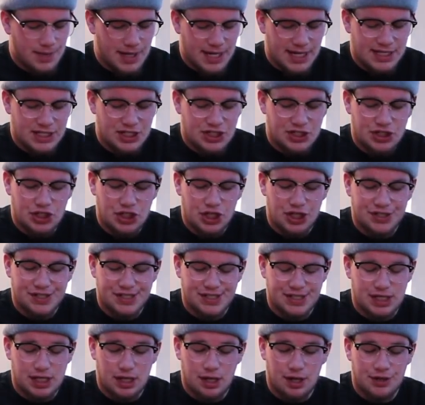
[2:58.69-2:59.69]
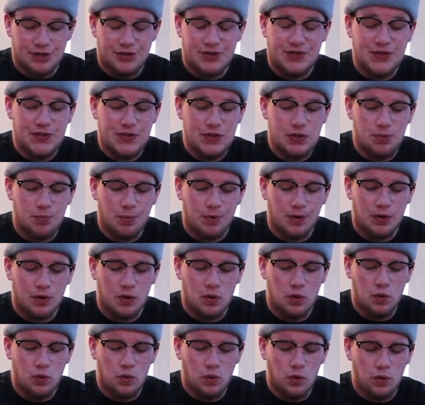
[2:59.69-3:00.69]
it's just a super
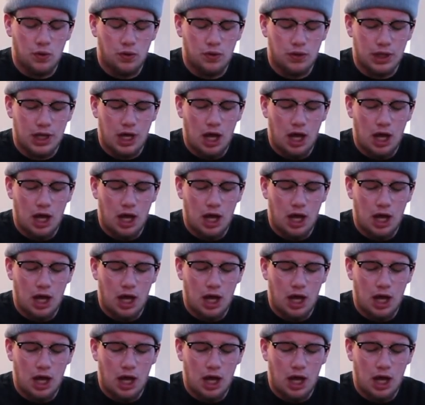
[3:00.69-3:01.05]
cool